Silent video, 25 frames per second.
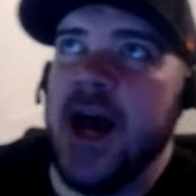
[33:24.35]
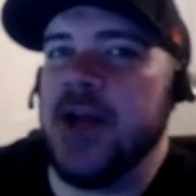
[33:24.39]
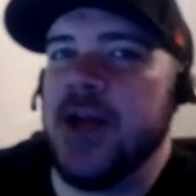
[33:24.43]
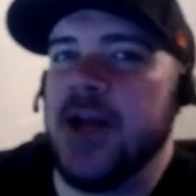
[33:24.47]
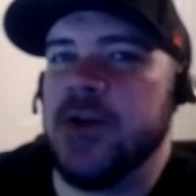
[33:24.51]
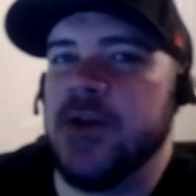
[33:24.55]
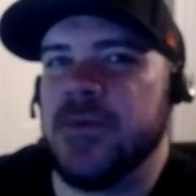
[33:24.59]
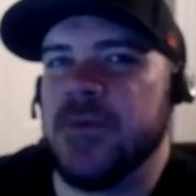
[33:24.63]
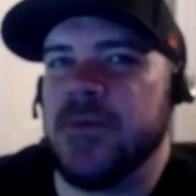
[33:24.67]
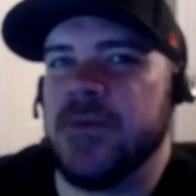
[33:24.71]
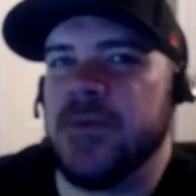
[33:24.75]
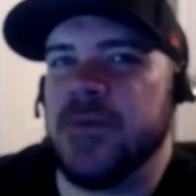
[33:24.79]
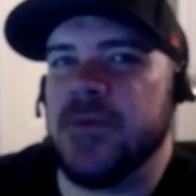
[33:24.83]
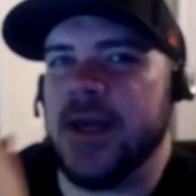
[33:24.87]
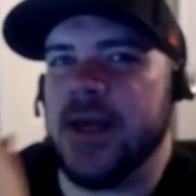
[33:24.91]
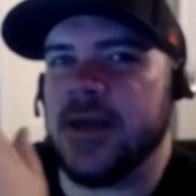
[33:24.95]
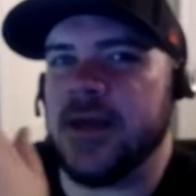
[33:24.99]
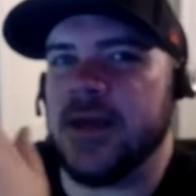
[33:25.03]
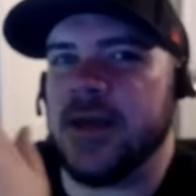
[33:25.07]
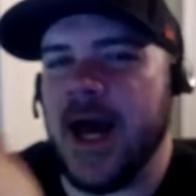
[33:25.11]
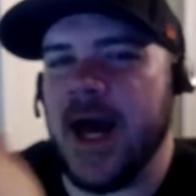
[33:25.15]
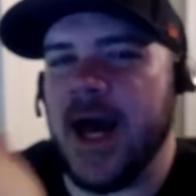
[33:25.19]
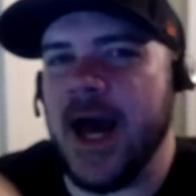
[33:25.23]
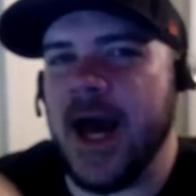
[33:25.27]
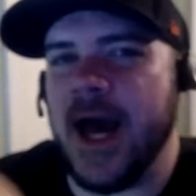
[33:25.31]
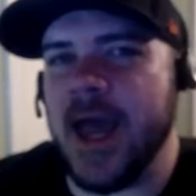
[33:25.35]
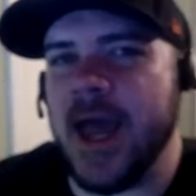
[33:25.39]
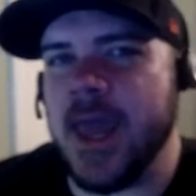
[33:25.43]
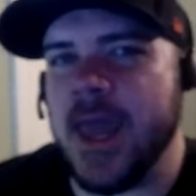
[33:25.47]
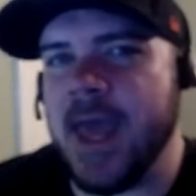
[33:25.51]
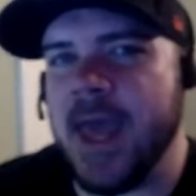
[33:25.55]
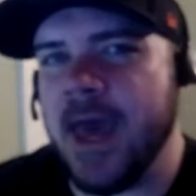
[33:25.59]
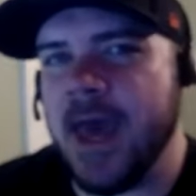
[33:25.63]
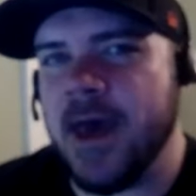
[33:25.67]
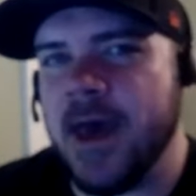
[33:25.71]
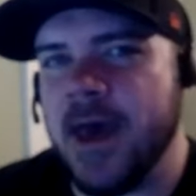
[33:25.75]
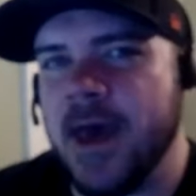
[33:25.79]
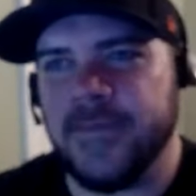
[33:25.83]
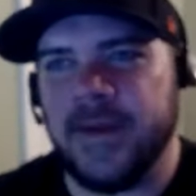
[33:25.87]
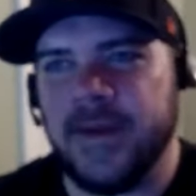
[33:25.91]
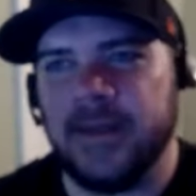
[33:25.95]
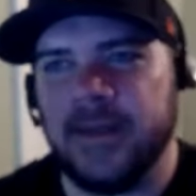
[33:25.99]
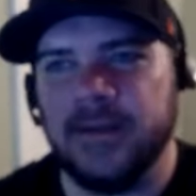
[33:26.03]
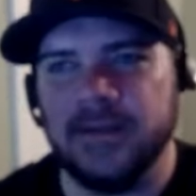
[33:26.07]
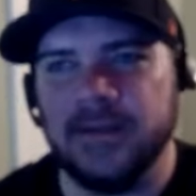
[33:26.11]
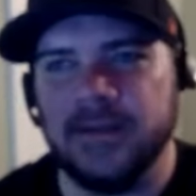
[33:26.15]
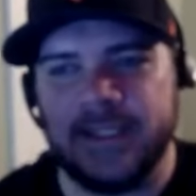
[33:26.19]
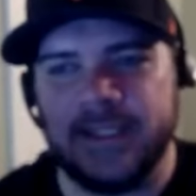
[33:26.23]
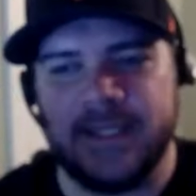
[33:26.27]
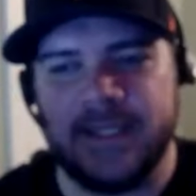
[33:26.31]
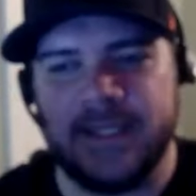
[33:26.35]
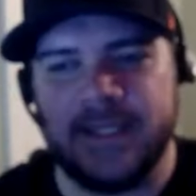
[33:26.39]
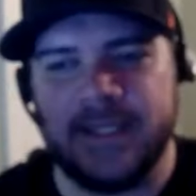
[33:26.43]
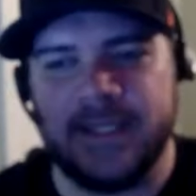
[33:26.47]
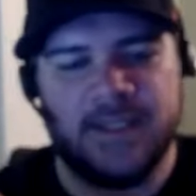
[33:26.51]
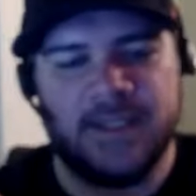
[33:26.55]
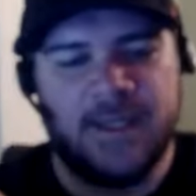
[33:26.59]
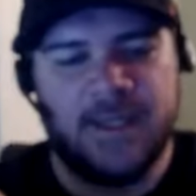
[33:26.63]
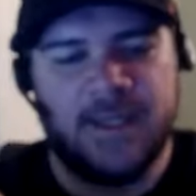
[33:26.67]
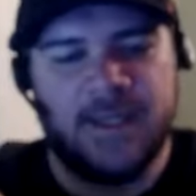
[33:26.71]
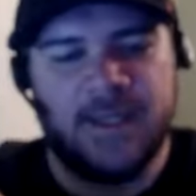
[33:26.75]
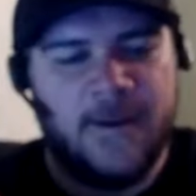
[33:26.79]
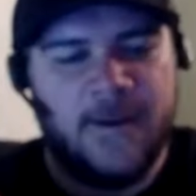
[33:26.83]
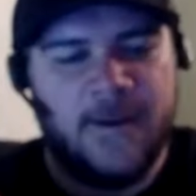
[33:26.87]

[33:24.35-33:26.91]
I do feel like I have at least